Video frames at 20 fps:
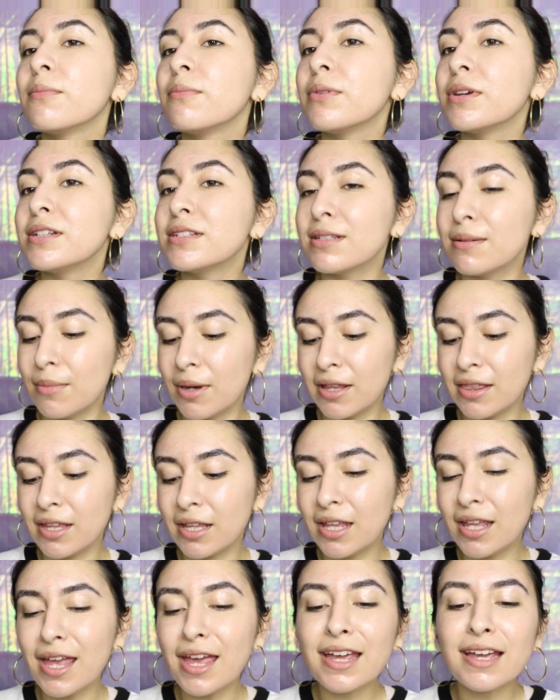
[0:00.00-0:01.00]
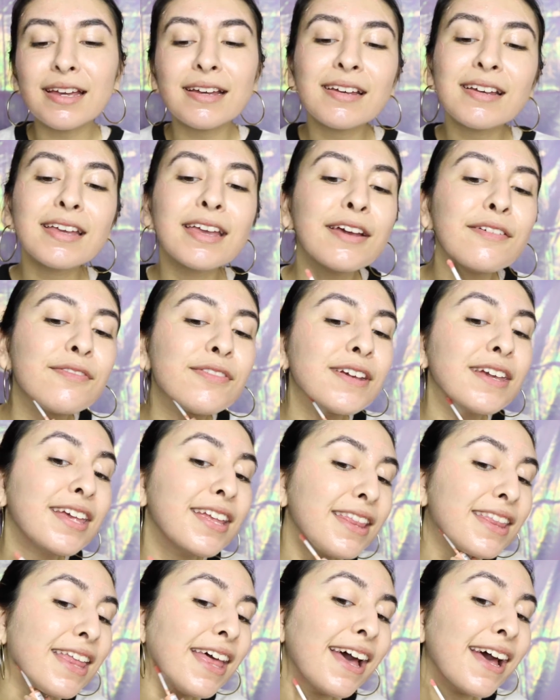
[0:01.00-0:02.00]
Bring some on the neck. Can't
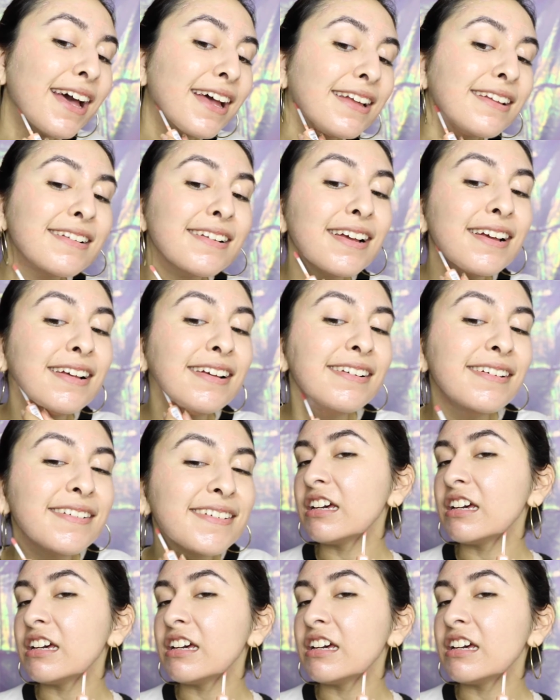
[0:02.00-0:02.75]
forget that.